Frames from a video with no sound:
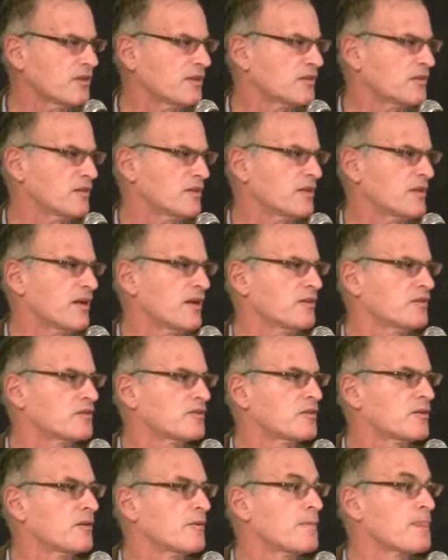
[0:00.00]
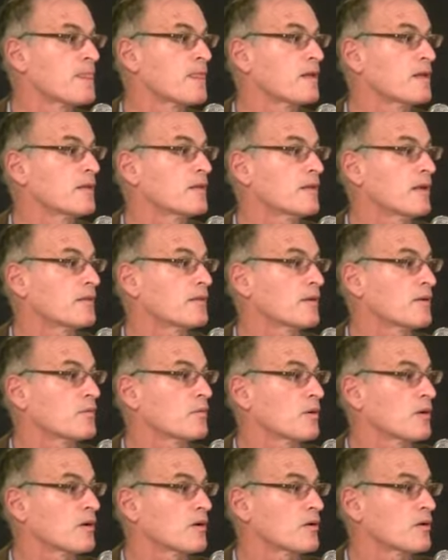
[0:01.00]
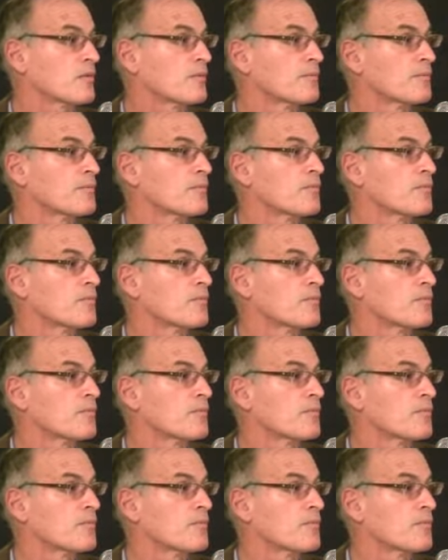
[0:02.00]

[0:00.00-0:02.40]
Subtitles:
indicates that there were